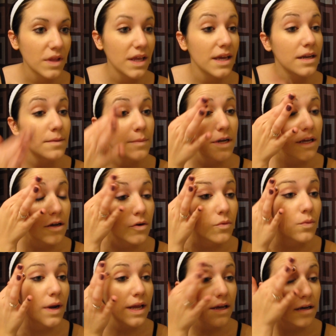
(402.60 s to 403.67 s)
And I'm going to go
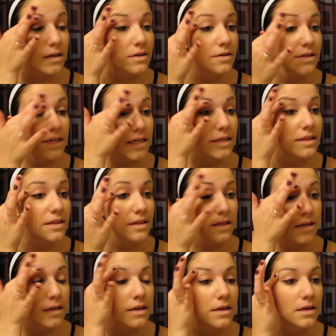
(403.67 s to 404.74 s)
right underneath
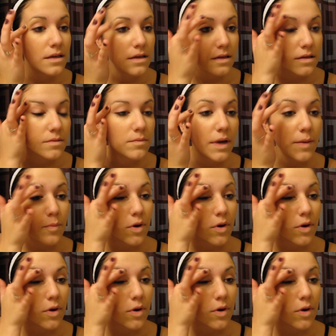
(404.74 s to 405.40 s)
my